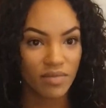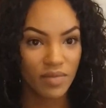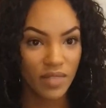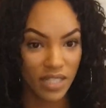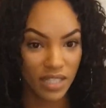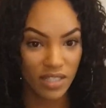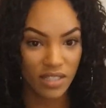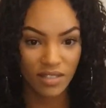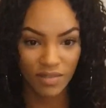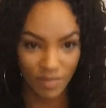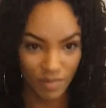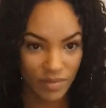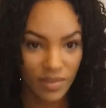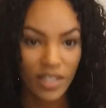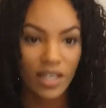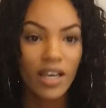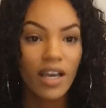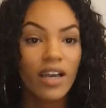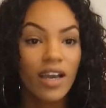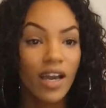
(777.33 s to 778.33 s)

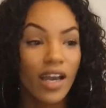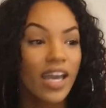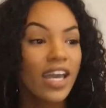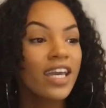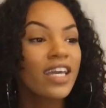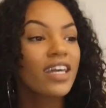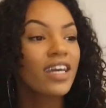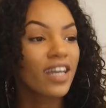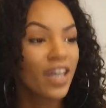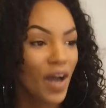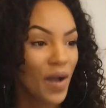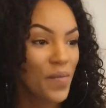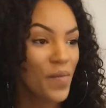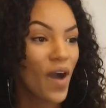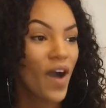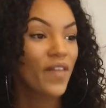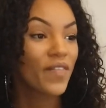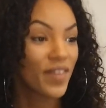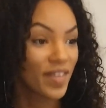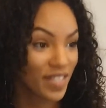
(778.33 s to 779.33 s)
he could come
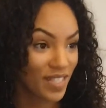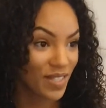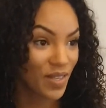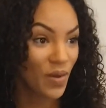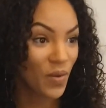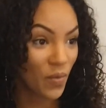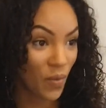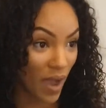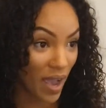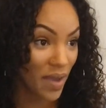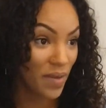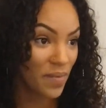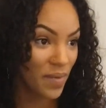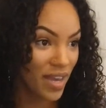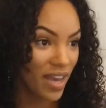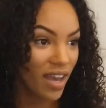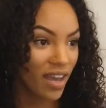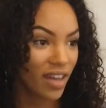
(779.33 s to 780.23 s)
off as a white man,